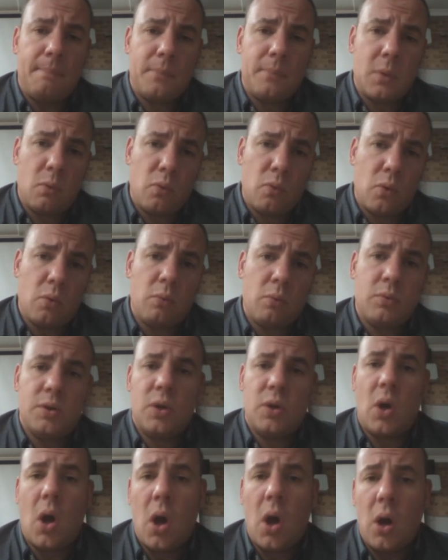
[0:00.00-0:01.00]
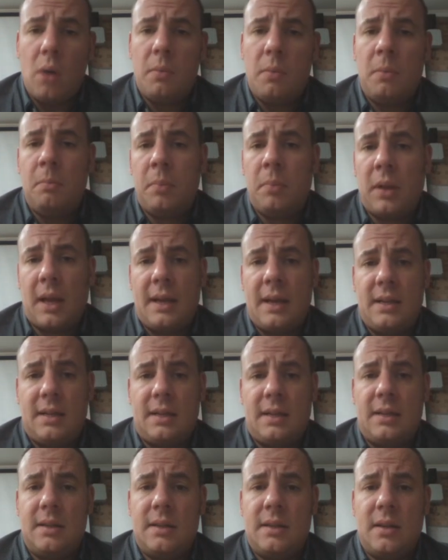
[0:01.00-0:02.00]
rural to urban
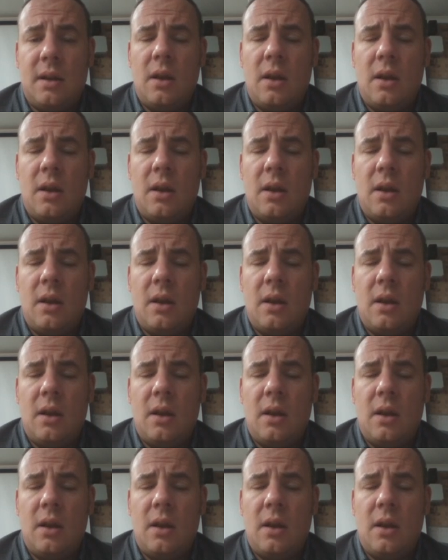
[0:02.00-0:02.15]
places,